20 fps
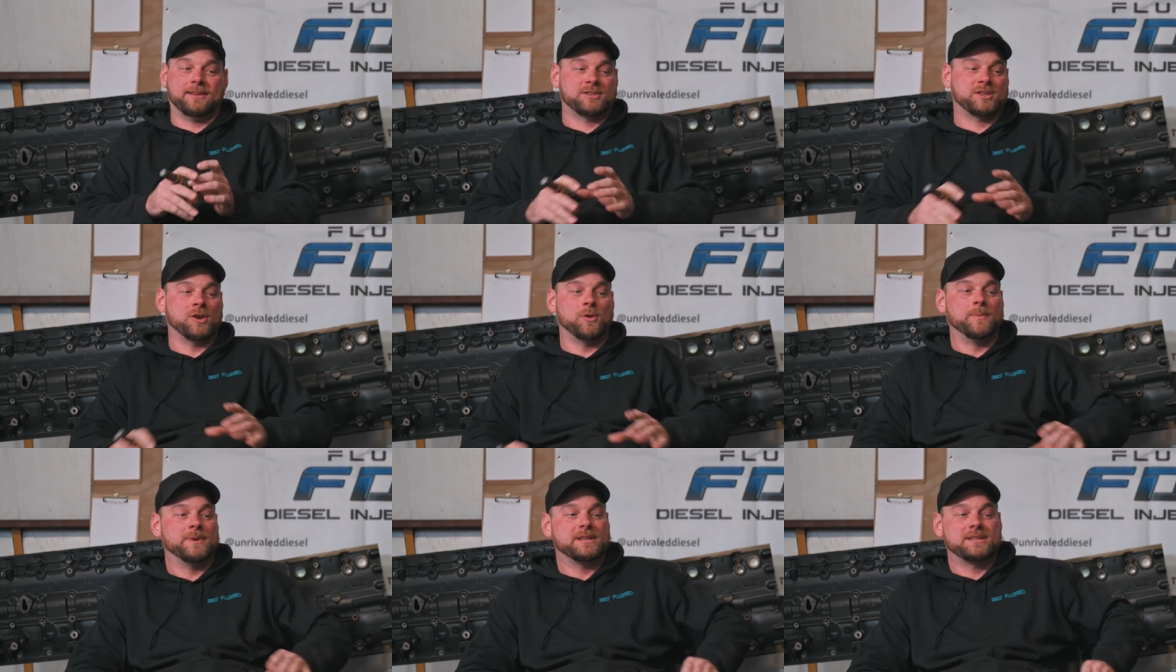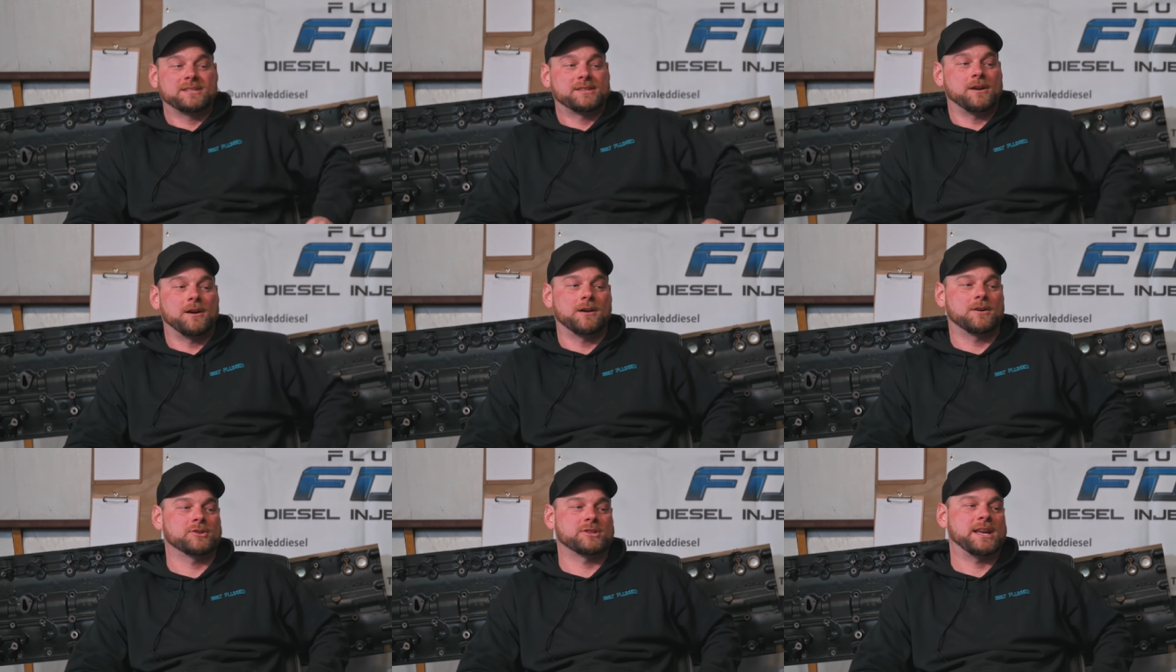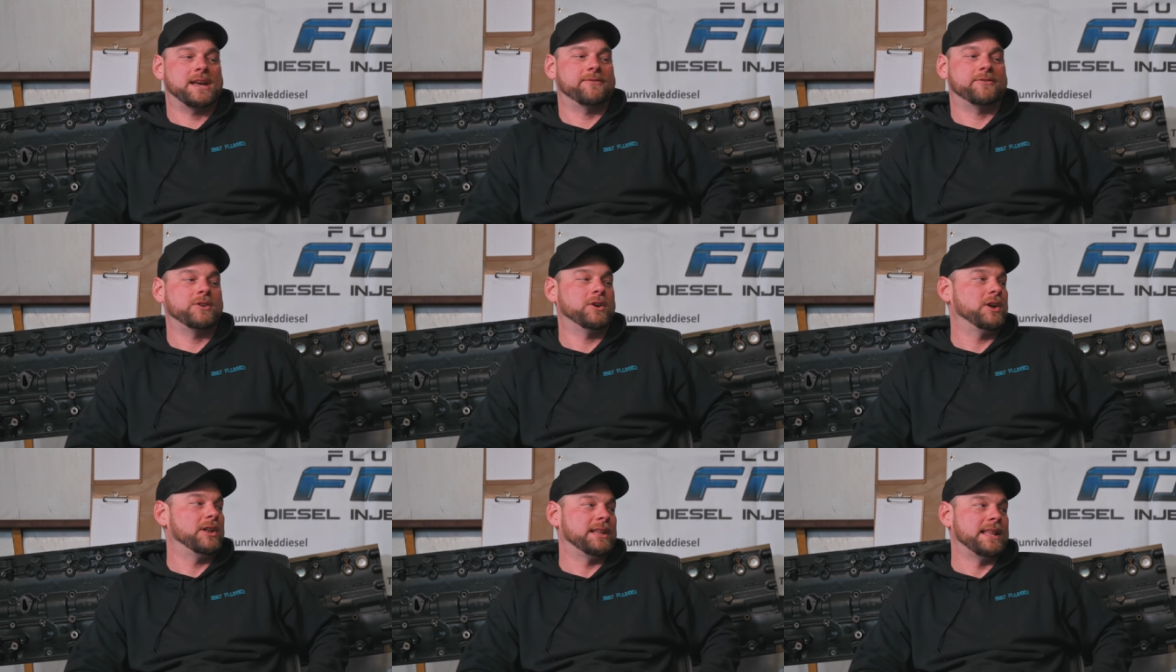there's so many stars
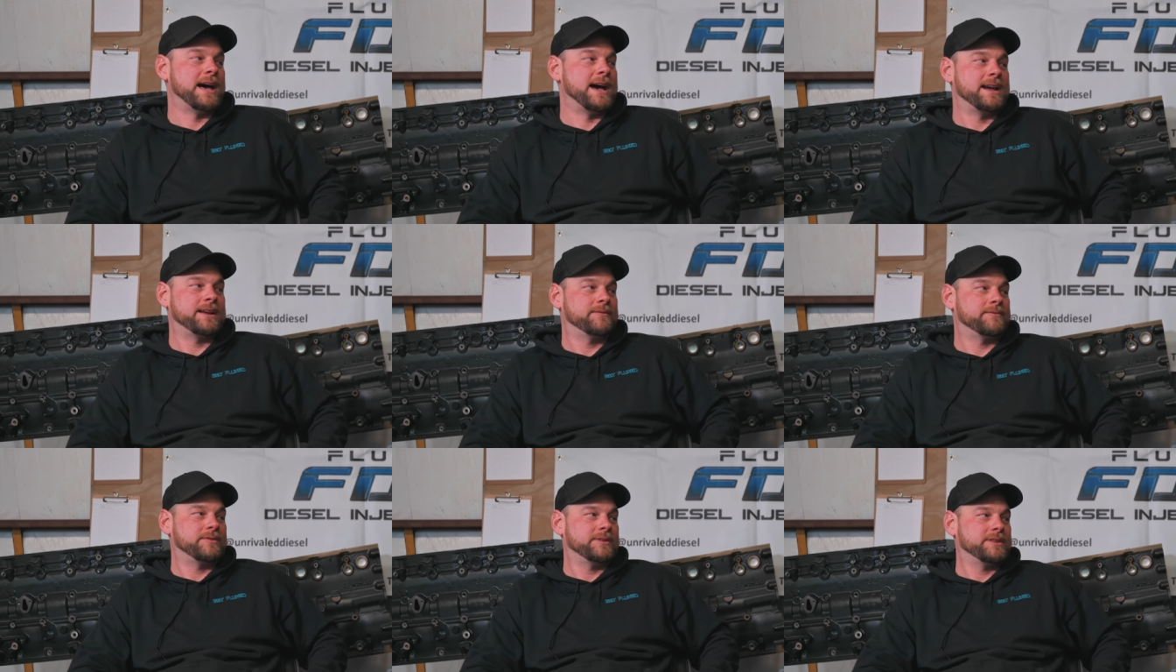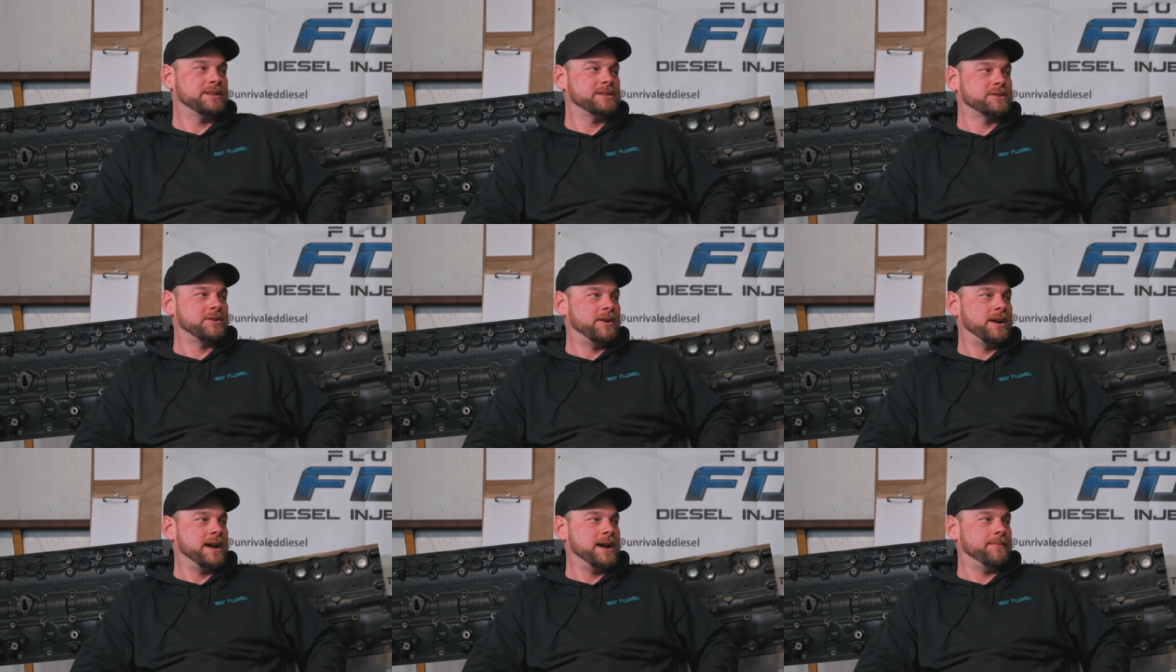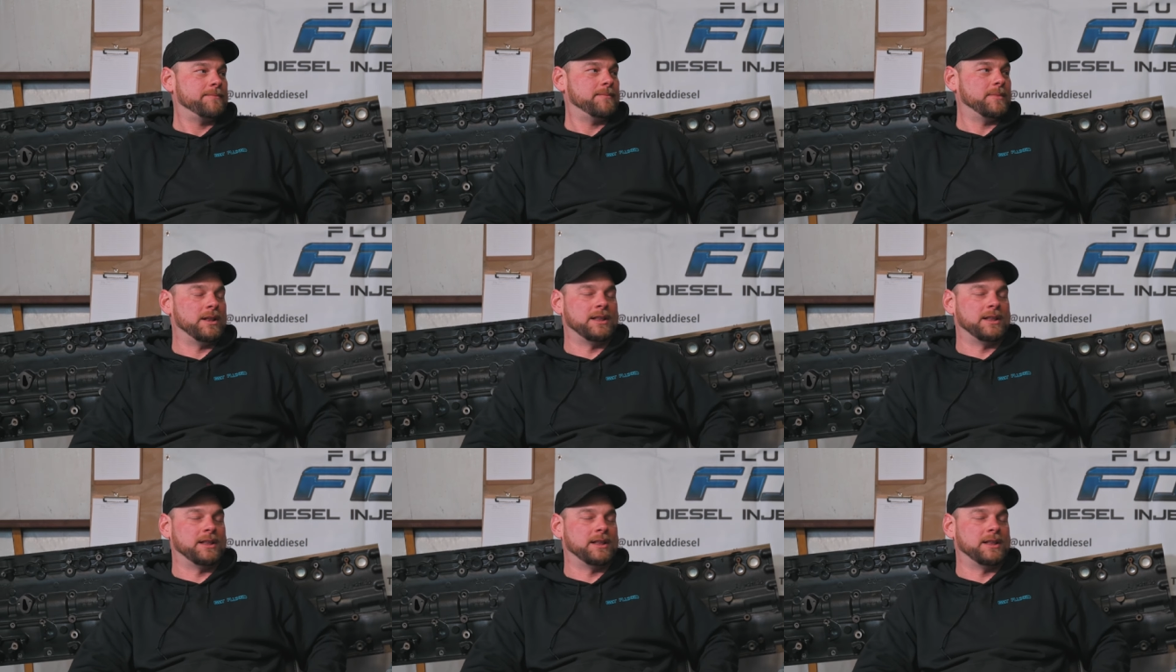have to align for this crap.